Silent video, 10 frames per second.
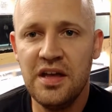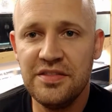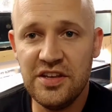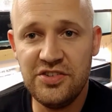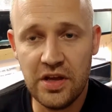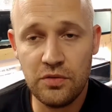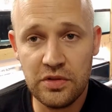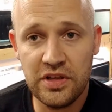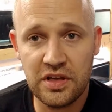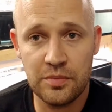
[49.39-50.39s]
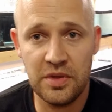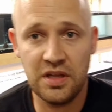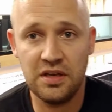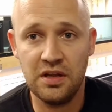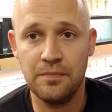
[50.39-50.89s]
generally come
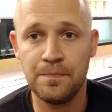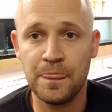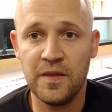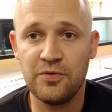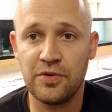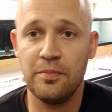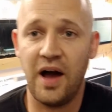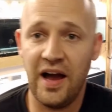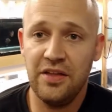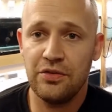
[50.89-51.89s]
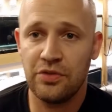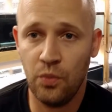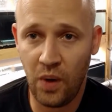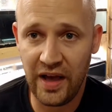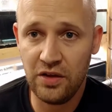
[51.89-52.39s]
in from either the
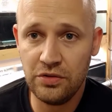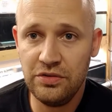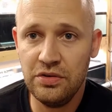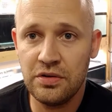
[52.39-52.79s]
wild,